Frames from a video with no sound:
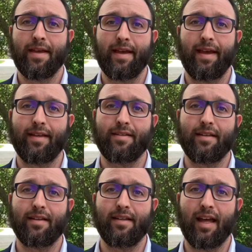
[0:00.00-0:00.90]
And
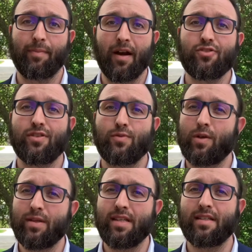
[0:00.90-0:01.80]
in our parasha this week,
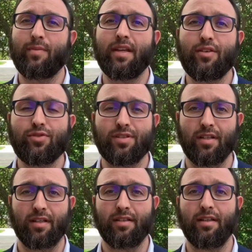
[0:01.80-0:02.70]
we see something interesting.
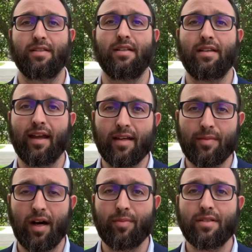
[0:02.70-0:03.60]
It's the Ten
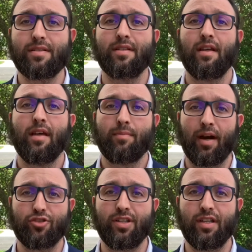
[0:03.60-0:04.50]
Commandments,
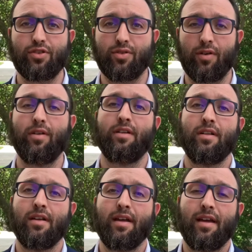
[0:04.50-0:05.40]
Parashat Yitro,
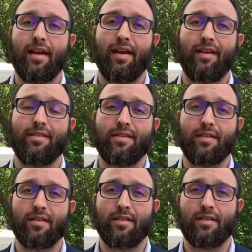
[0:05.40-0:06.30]
and
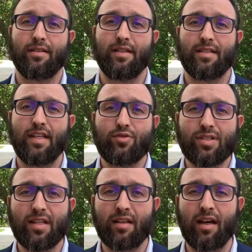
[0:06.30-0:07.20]
there's an
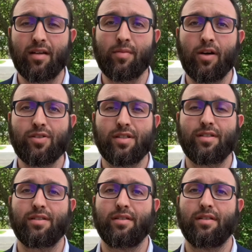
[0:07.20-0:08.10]
interesting line.
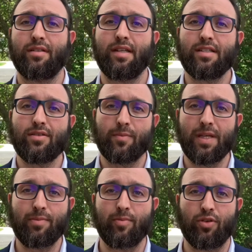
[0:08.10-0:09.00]
Moses says to the
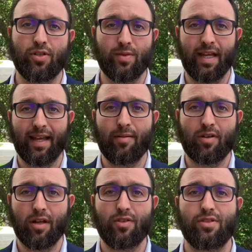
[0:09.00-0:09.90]
people, because when they came
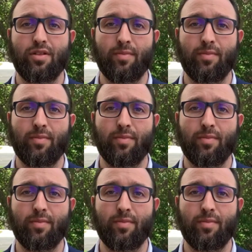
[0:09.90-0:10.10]
close to the